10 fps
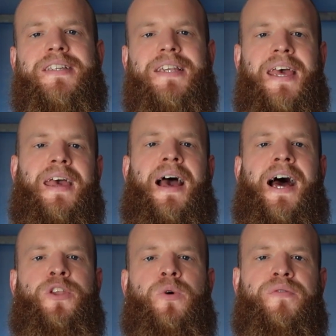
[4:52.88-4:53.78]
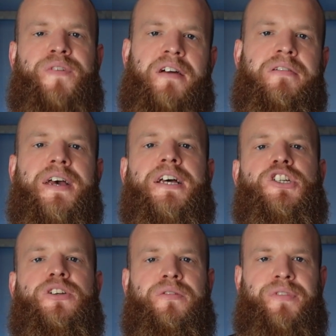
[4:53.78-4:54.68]
today, I do a
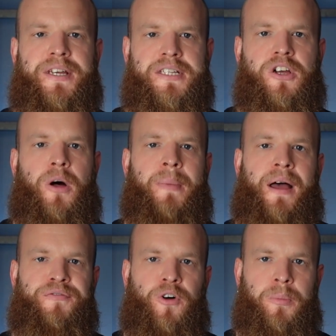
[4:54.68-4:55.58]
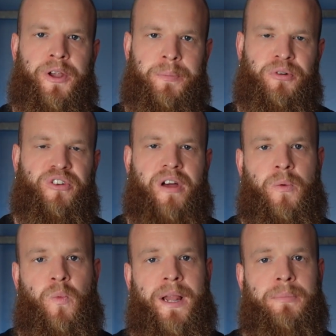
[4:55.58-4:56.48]
variation of this on my full body
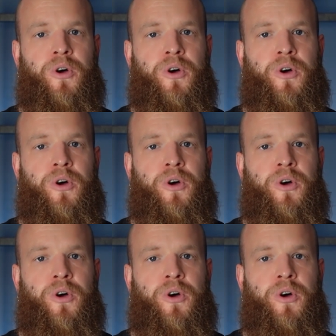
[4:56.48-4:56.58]
program while I'm